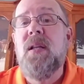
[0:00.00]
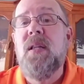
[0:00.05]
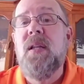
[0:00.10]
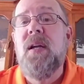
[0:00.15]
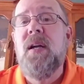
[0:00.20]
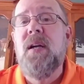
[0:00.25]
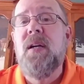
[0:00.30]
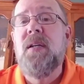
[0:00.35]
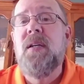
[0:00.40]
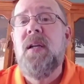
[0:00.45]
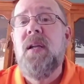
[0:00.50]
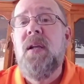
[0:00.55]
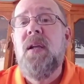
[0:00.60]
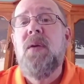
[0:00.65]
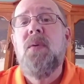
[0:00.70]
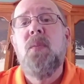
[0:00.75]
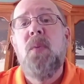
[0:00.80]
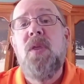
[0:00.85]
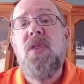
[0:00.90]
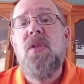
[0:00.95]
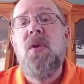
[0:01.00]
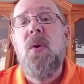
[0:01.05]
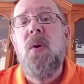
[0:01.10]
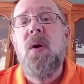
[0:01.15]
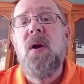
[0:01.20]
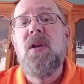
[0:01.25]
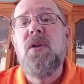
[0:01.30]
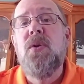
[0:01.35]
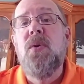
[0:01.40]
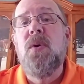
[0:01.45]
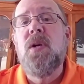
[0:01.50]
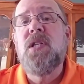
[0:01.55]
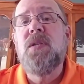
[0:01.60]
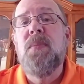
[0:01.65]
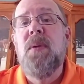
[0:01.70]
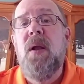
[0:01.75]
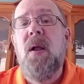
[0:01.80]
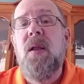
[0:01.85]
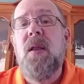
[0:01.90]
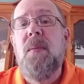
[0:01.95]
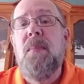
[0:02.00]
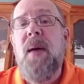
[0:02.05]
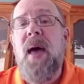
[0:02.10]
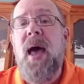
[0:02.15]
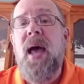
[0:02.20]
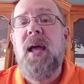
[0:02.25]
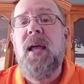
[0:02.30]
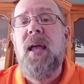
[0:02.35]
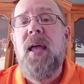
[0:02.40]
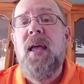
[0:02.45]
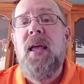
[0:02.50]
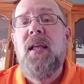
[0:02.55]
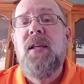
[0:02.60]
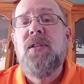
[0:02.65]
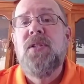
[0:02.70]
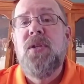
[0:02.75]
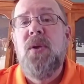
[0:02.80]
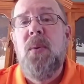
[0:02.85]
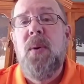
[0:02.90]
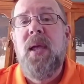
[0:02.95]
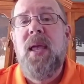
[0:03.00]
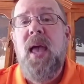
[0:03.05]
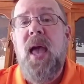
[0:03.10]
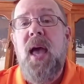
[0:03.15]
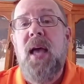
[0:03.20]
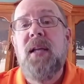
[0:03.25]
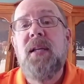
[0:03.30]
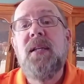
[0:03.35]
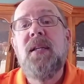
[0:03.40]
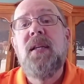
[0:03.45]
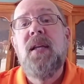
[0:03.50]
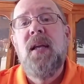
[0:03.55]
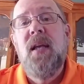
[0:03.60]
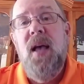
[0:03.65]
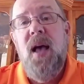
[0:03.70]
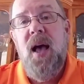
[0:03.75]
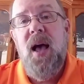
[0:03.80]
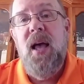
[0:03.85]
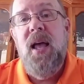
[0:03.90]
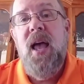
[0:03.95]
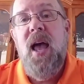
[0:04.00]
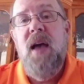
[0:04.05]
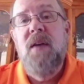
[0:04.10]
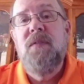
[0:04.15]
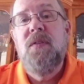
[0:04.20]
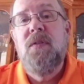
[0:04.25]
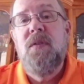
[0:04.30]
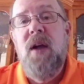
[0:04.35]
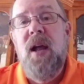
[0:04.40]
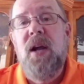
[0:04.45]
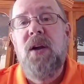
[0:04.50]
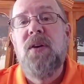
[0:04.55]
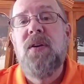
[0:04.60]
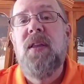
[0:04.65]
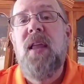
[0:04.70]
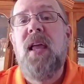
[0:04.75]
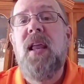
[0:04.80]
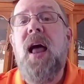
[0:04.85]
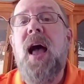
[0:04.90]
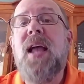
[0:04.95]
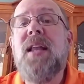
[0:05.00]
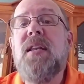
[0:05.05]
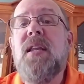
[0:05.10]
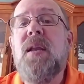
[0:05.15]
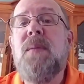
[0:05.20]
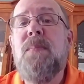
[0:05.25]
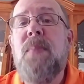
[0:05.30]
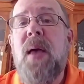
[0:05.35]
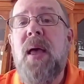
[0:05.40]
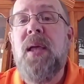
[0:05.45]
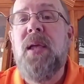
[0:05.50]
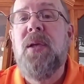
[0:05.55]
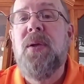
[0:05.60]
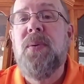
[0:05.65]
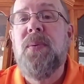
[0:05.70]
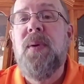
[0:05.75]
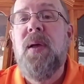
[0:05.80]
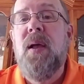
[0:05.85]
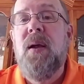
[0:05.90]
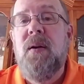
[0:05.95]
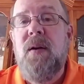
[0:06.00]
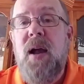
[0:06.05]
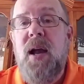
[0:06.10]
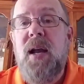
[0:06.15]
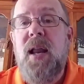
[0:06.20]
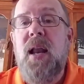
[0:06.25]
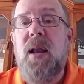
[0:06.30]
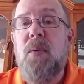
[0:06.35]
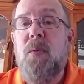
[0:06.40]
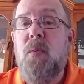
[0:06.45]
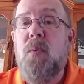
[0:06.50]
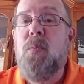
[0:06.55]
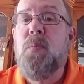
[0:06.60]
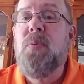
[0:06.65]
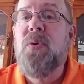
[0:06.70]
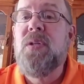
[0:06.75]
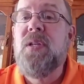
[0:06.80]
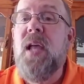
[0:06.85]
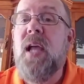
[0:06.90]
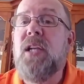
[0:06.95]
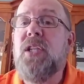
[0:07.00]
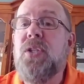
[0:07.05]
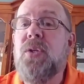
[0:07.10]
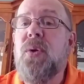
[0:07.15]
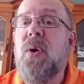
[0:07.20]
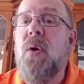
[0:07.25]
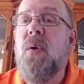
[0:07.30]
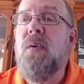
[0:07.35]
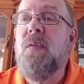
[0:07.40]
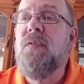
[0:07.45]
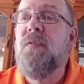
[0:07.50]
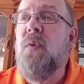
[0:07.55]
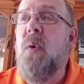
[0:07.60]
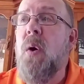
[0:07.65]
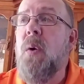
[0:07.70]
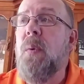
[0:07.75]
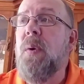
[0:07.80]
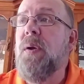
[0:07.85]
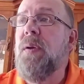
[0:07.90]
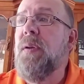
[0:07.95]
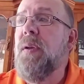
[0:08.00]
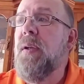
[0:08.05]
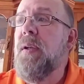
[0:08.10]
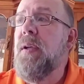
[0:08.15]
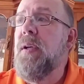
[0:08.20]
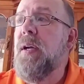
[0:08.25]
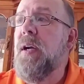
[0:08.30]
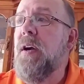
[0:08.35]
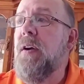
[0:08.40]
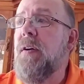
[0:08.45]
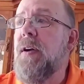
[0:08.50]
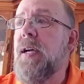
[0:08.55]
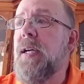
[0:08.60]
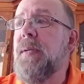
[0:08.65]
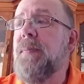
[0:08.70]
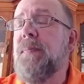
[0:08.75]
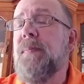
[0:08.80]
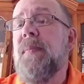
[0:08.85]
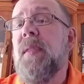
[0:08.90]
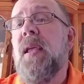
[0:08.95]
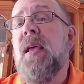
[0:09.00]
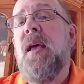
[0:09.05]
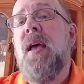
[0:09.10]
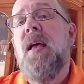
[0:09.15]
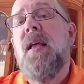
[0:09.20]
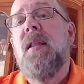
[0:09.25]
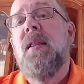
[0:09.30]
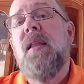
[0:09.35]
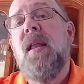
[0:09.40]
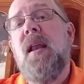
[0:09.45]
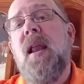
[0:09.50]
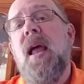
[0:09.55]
cleared with your endorsement on the back. So again, I have a record that I did pay you, all right, and it will protect you going forward, all right. The